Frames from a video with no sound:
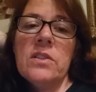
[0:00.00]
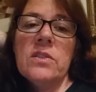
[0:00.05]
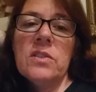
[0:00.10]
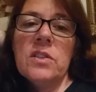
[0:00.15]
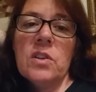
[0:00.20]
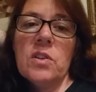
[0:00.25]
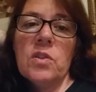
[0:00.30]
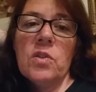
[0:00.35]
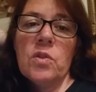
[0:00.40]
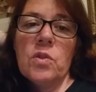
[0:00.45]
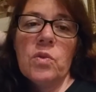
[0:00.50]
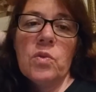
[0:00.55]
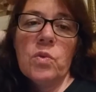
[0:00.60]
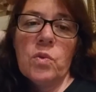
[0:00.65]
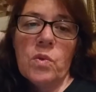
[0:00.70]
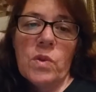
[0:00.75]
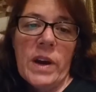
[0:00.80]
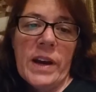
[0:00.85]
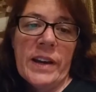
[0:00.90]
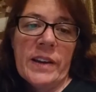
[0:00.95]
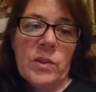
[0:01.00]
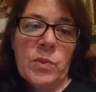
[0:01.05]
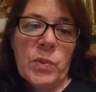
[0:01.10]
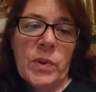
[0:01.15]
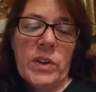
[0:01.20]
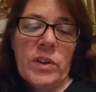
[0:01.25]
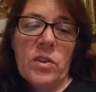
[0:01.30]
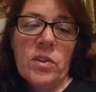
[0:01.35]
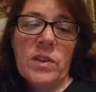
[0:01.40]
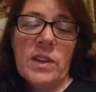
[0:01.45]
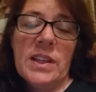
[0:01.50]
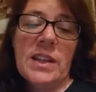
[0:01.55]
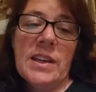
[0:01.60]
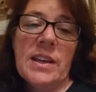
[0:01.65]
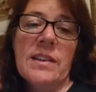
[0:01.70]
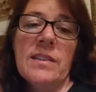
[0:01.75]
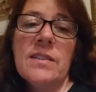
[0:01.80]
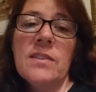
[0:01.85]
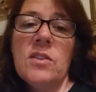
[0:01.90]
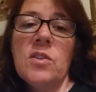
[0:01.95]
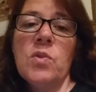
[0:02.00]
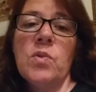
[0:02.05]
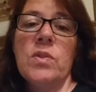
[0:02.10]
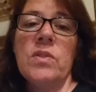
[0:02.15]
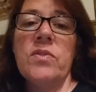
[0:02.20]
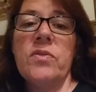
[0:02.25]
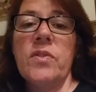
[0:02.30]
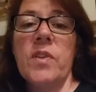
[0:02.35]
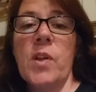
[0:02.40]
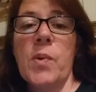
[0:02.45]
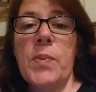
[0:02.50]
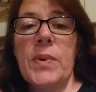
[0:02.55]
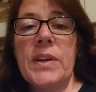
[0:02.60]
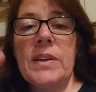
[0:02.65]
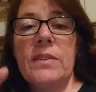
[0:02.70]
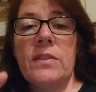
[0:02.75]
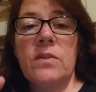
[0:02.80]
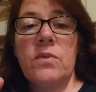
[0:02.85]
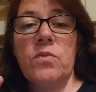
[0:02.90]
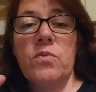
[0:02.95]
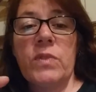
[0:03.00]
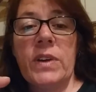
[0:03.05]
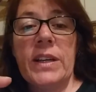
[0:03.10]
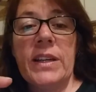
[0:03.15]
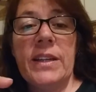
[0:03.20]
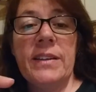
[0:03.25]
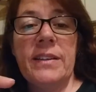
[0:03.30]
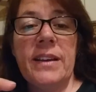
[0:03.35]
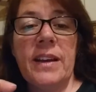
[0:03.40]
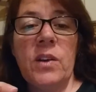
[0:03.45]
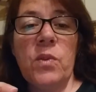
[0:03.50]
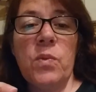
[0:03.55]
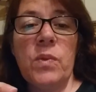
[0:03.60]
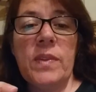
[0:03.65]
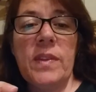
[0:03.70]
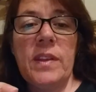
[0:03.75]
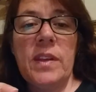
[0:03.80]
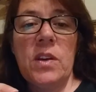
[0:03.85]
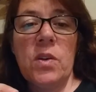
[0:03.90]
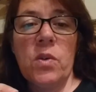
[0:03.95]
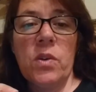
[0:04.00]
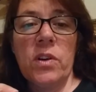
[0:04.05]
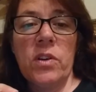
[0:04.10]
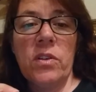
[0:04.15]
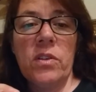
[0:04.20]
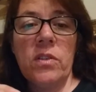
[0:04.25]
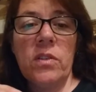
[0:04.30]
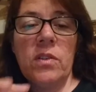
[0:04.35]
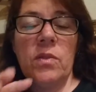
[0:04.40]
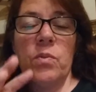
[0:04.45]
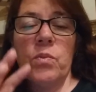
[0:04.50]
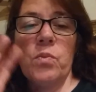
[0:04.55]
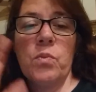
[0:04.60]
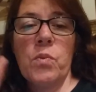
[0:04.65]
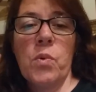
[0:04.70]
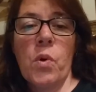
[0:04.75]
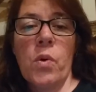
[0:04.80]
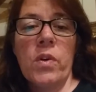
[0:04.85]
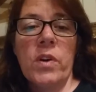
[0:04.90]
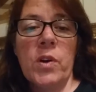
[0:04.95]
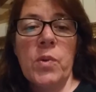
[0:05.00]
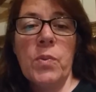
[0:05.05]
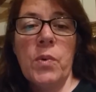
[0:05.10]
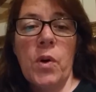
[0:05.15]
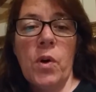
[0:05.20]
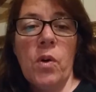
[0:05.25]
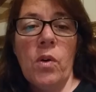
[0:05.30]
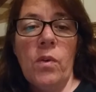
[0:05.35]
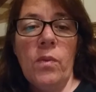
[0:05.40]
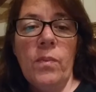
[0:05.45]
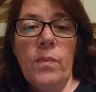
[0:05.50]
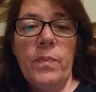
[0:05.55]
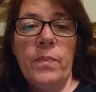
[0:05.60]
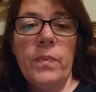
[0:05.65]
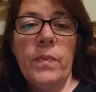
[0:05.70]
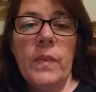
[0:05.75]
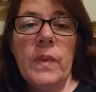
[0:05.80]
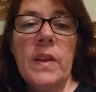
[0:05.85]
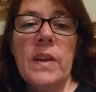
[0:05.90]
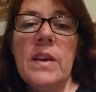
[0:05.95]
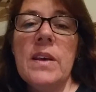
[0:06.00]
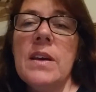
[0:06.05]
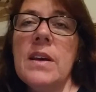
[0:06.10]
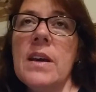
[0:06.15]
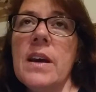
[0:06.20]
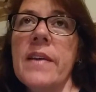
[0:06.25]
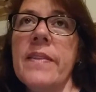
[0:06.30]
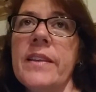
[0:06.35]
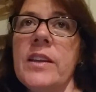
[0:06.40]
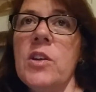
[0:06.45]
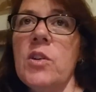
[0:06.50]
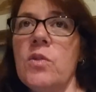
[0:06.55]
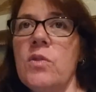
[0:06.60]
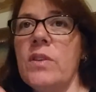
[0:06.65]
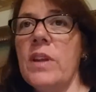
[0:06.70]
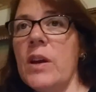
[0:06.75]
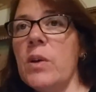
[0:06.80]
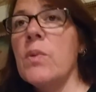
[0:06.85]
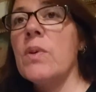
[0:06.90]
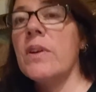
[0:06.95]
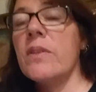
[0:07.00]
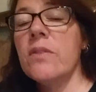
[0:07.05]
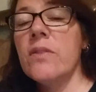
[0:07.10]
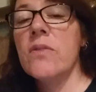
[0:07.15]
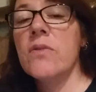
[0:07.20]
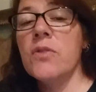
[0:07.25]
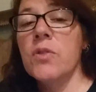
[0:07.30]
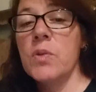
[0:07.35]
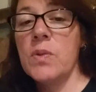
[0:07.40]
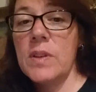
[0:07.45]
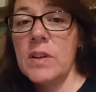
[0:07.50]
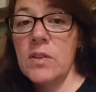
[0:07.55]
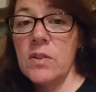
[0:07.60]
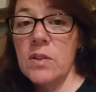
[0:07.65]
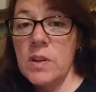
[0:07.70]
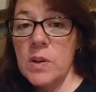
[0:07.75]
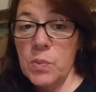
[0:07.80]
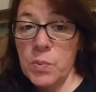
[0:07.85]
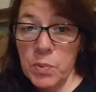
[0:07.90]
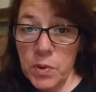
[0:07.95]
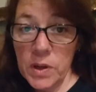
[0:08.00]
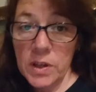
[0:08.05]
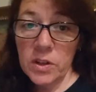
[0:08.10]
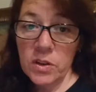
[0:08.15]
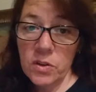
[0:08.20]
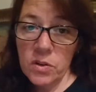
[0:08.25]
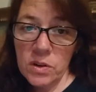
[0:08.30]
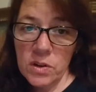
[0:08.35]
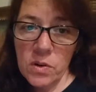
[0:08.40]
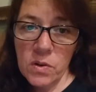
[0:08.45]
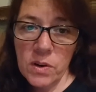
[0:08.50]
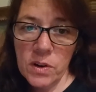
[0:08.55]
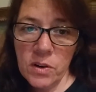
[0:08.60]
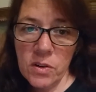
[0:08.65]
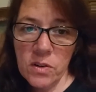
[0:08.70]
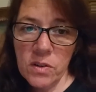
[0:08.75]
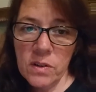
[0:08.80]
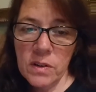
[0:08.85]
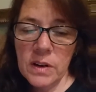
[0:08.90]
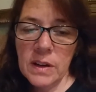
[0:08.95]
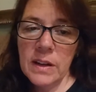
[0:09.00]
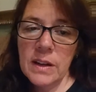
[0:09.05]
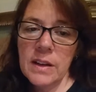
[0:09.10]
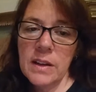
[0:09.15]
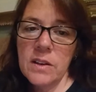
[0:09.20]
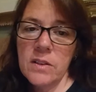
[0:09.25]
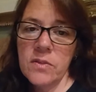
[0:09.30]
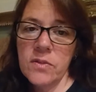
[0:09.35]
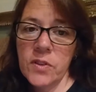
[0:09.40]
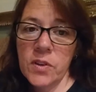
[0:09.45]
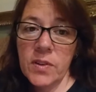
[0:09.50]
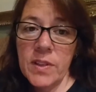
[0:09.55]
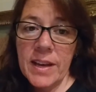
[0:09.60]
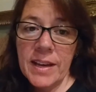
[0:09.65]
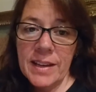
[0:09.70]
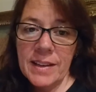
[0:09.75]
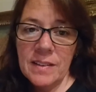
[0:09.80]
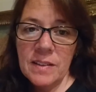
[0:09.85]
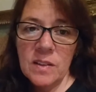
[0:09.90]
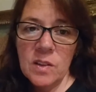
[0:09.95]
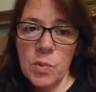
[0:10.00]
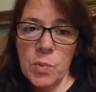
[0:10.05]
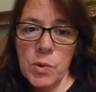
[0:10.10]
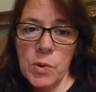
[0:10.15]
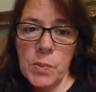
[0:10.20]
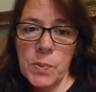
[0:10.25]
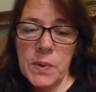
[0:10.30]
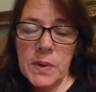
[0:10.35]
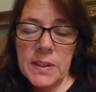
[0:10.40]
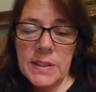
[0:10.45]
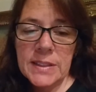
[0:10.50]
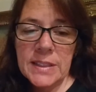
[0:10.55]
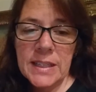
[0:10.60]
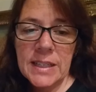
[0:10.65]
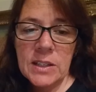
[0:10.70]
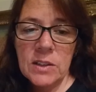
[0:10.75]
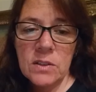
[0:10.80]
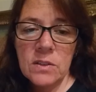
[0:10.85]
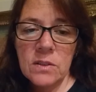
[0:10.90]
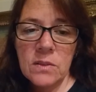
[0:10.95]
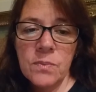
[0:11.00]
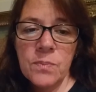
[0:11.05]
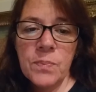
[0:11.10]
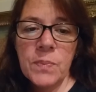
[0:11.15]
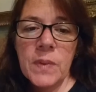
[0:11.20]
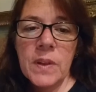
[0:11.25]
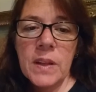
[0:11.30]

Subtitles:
So I explained to her that yes, you would fill up a red container with the yogurt, pour it in a bowl, and then you take whatever fruit that you're going to put in your yogurt, fill that into the purple container,